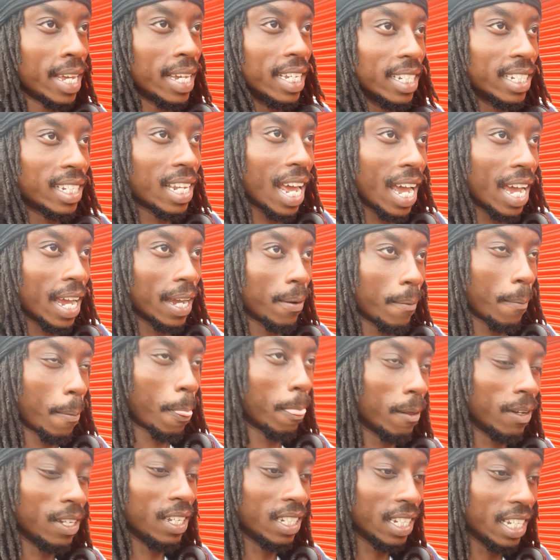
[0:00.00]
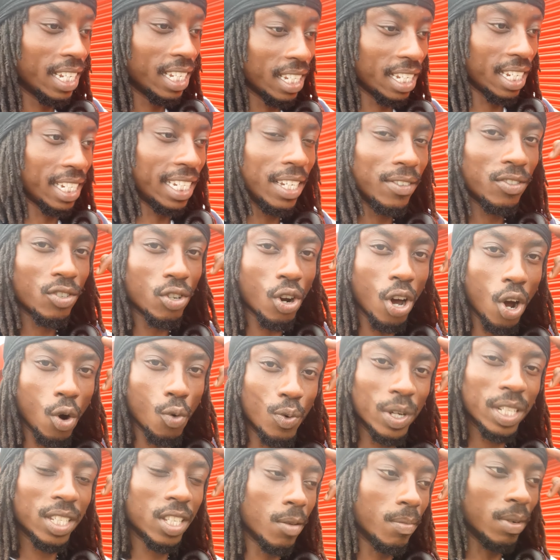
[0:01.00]
it's like, it gives you a lot of
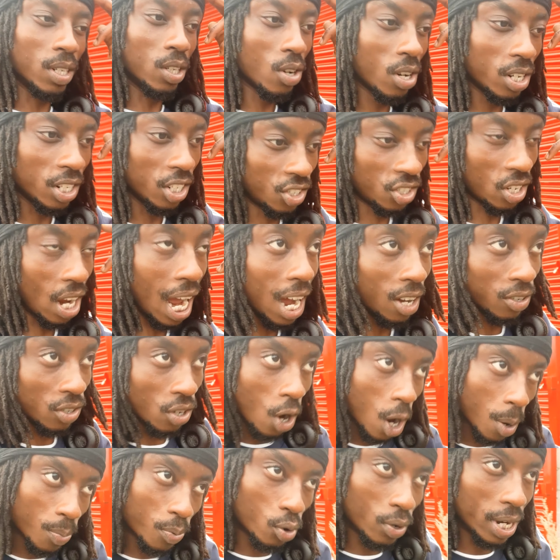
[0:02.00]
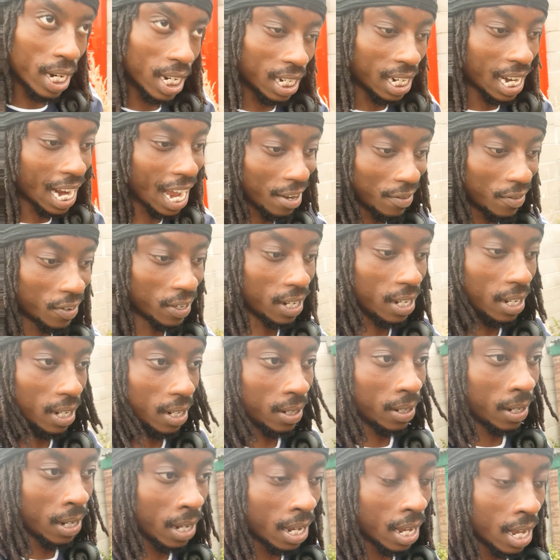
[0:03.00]
wisdom and knowledge to how to operate in life, innit?
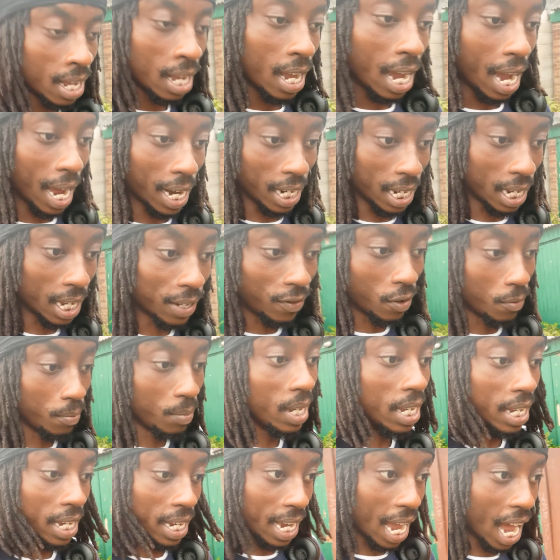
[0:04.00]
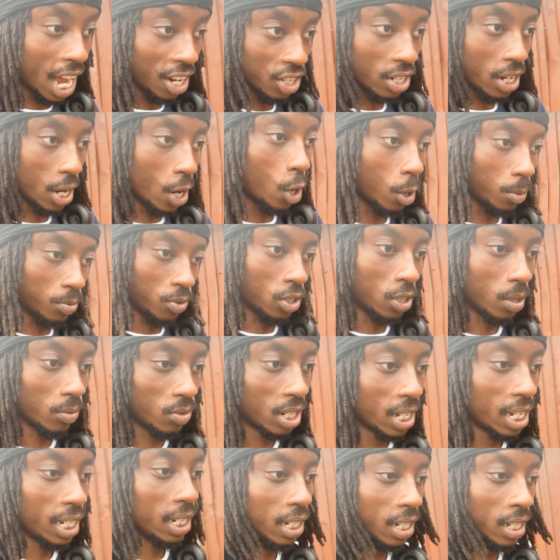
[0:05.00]
And for me, it actually helps, you know what
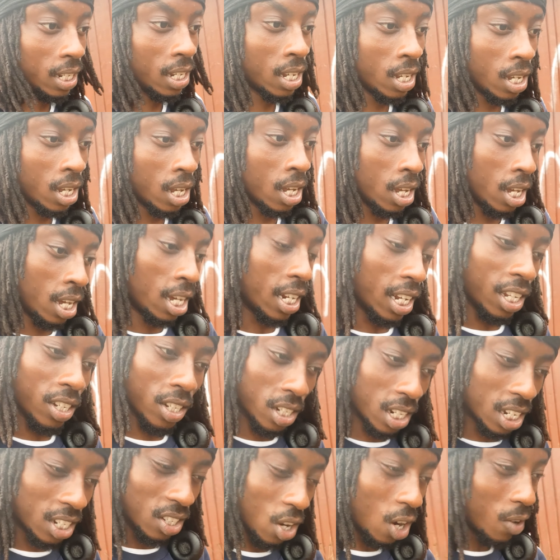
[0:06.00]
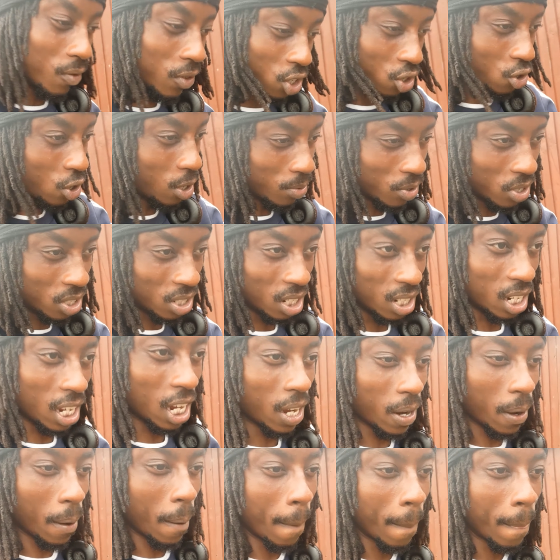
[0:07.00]
I'm saying? There's other scriptures in
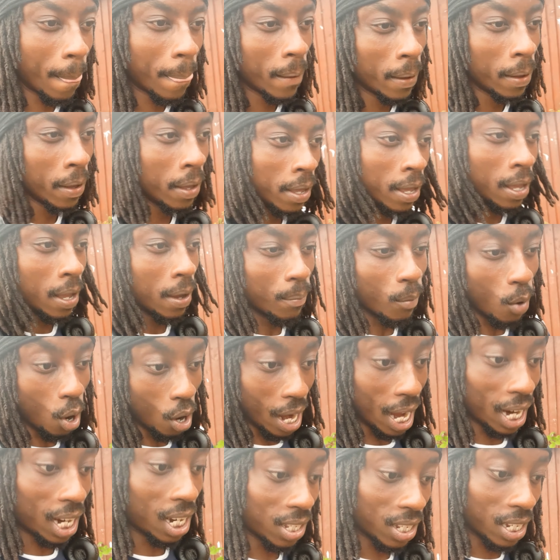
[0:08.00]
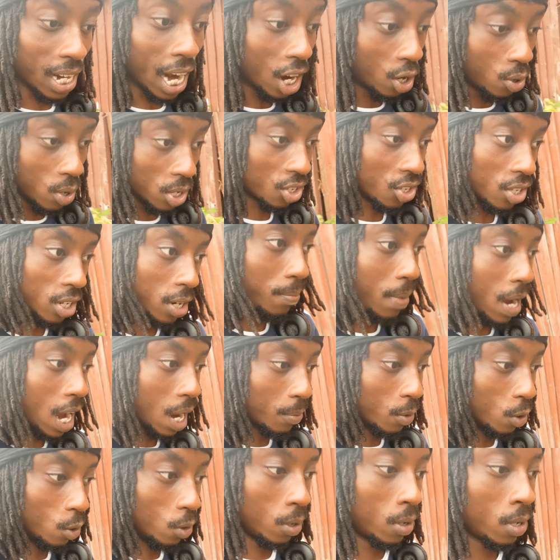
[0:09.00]
that, but like I said, I question the
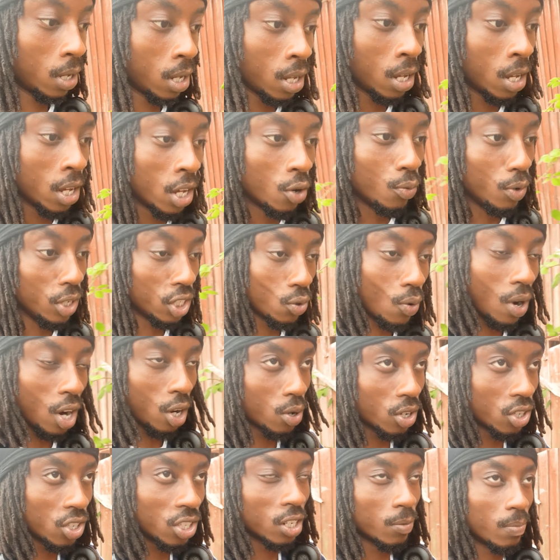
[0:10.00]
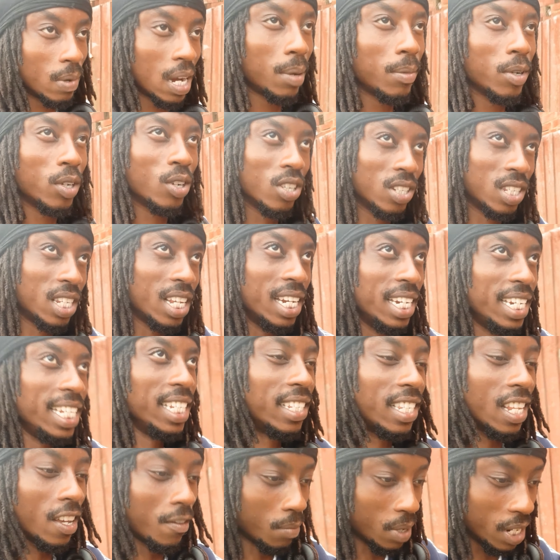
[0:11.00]
Bible. The reason why I question the Bible because the
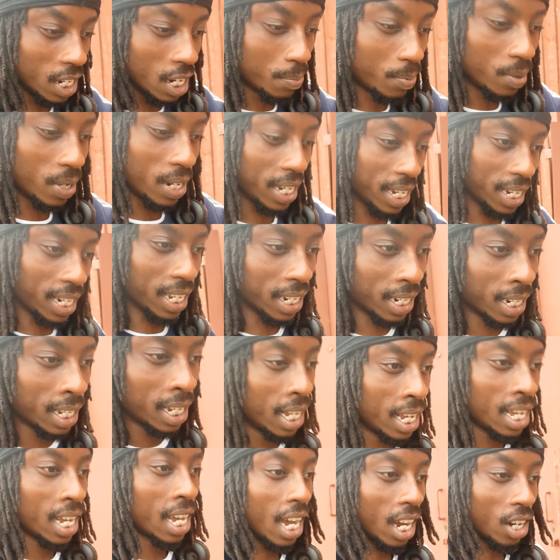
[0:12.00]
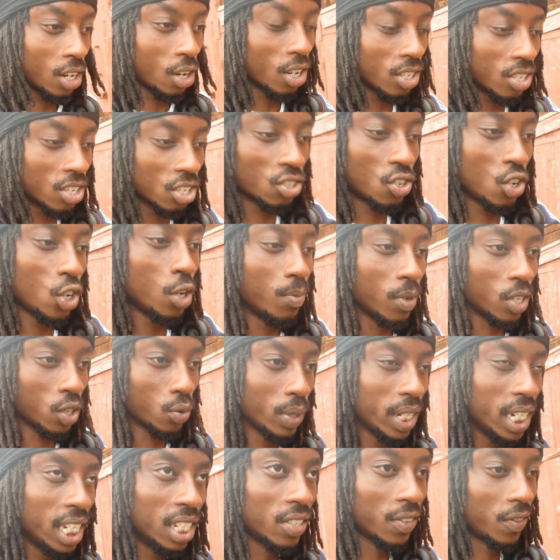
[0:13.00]
elites, they've manipulated it. And us as humans,
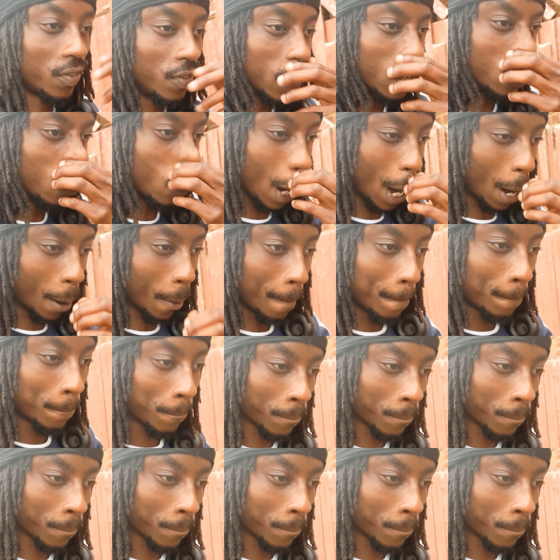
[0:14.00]
we need to figure out